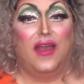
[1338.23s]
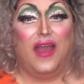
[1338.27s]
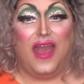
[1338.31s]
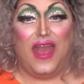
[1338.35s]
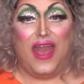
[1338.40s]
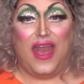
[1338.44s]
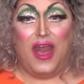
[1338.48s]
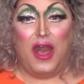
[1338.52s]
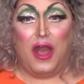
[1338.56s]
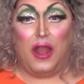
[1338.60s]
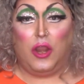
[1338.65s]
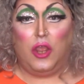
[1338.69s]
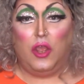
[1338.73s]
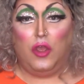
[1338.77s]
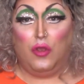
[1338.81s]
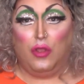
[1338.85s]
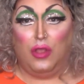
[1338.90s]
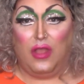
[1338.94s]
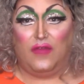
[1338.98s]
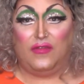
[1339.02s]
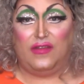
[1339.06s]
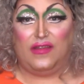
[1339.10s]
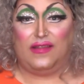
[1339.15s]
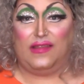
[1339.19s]
and you
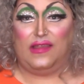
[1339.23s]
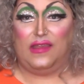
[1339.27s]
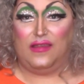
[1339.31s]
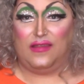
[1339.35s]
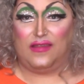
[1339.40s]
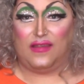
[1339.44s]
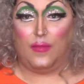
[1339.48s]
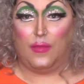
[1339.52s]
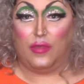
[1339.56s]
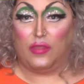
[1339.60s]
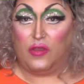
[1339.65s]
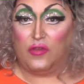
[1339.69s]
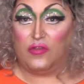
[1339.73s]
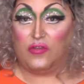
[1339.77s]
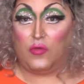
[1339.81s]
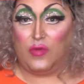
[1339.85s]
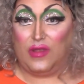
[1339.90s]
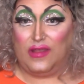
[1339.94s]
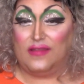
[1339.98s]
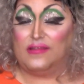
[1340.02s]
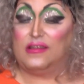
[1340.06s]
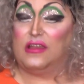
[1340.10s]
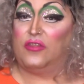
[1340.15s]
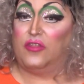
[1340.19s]
love to see some of those
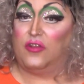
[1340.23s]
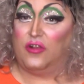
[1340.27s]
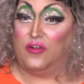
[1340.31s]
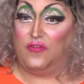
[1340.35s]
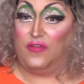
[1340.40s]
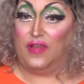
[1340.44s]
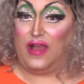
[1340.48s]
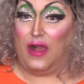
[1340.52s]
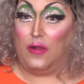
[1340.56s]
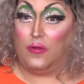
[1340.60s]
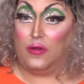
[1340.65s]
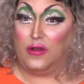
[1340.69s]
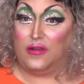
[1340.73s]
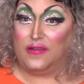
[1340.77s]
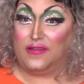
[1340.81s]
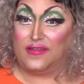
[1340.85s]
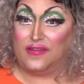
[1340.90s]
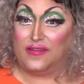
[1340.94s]
queens get their flowers.